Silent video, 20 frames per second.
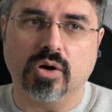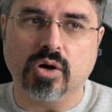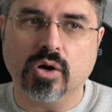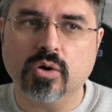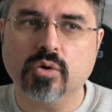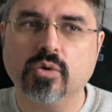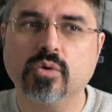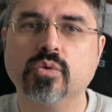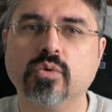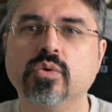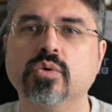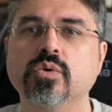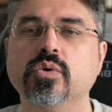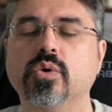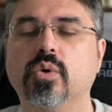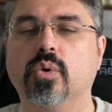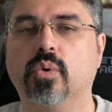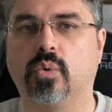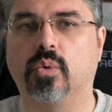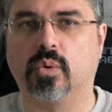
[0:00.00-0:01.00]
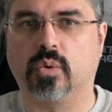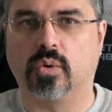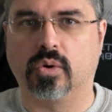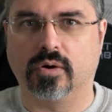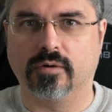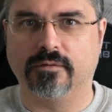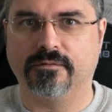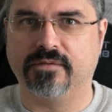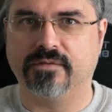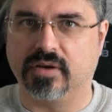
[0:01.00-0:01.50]
own
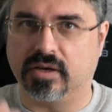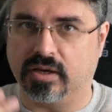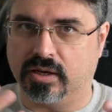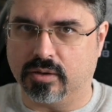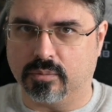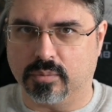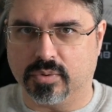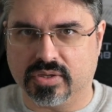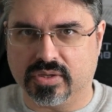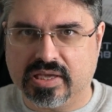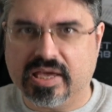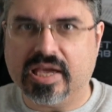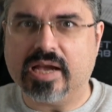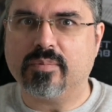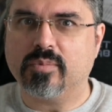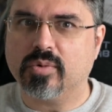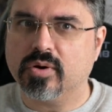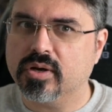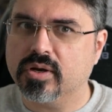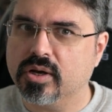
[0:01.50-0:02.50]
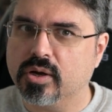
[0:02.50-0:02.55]
or fiddling with camera